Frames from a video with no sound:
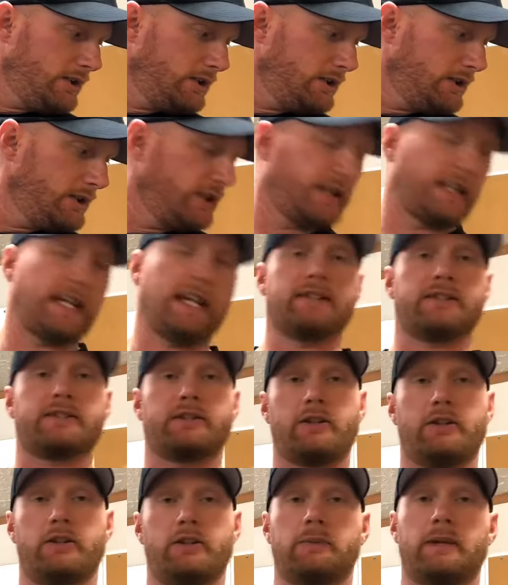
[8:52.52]
you can't
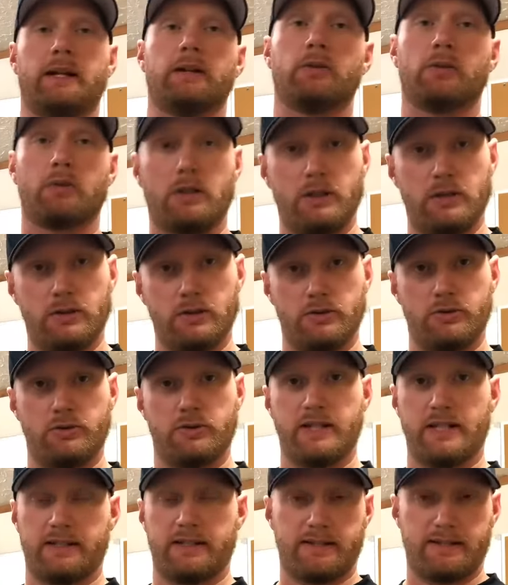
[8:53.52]
secure them. They don't close.
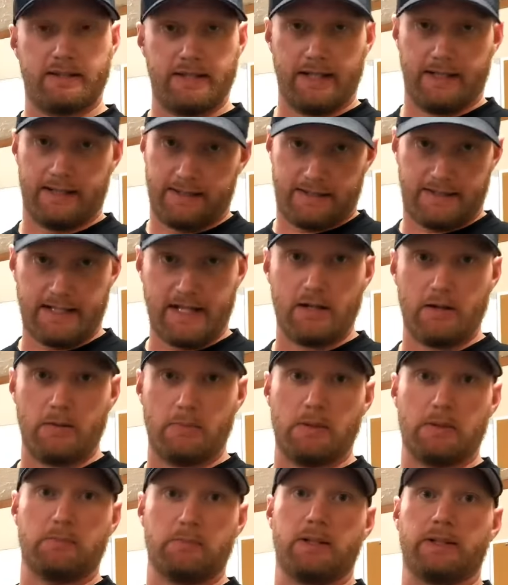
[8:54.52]
They stay
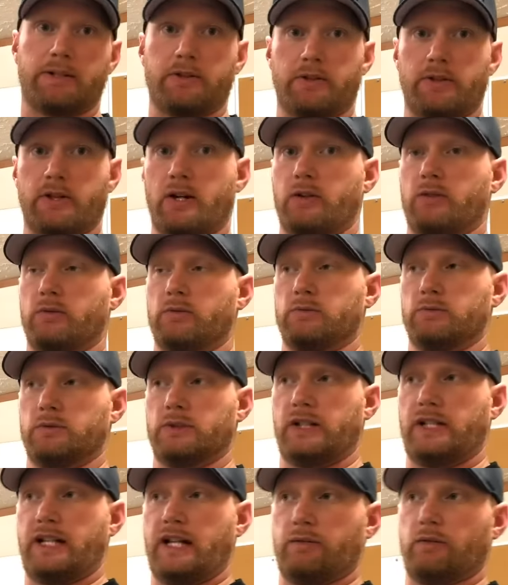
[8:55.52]
open, but they're not. You
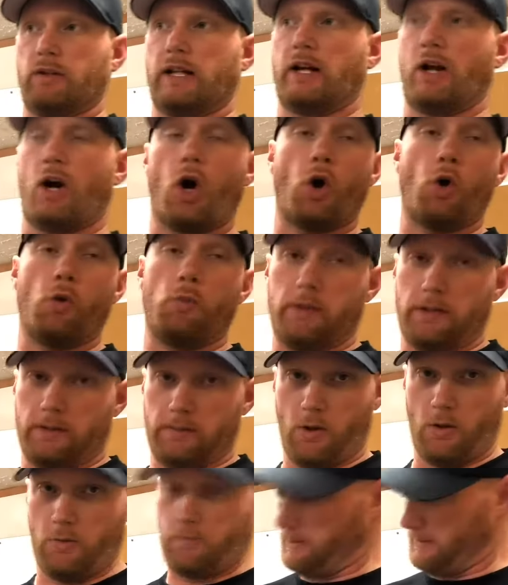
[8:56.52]
can't really open
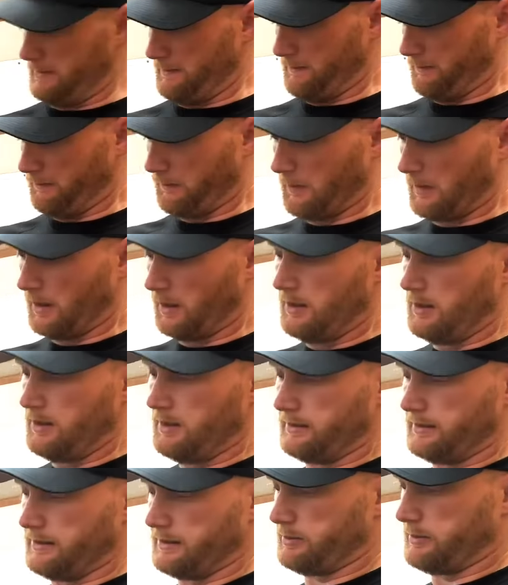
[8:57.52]
them.
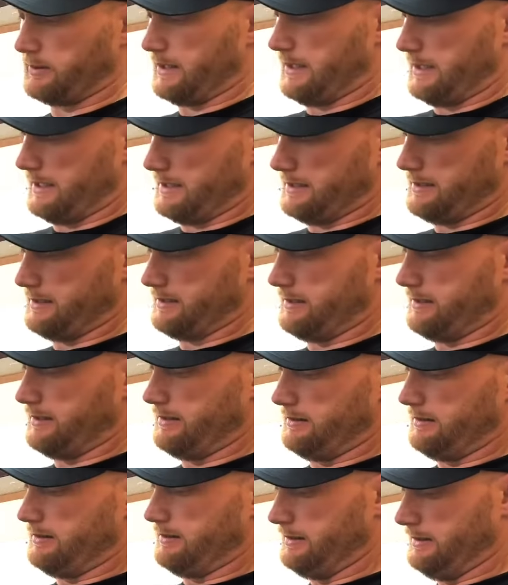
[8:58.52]
This one has
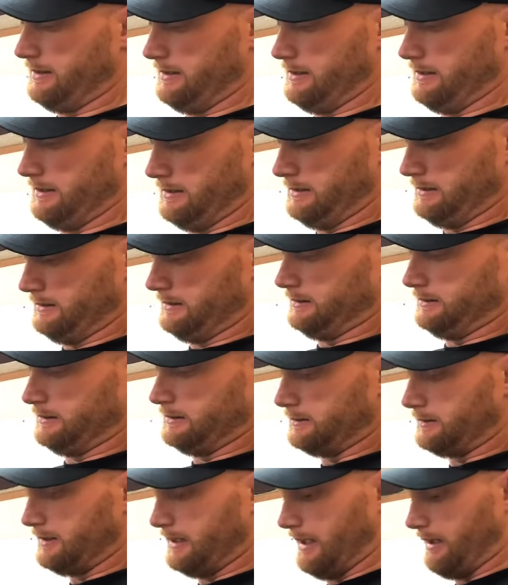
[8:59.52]

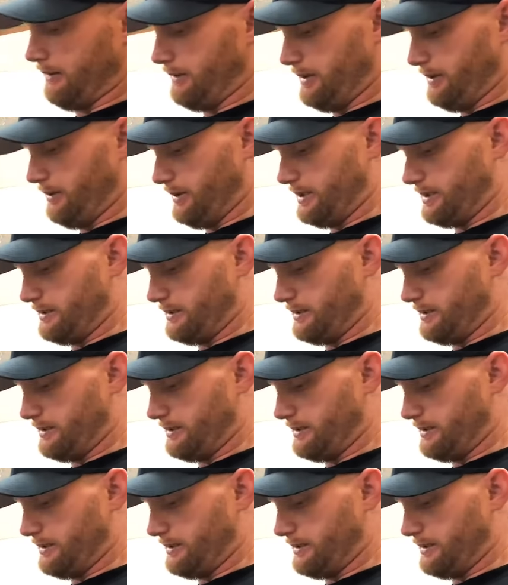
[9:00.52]
a heavy duty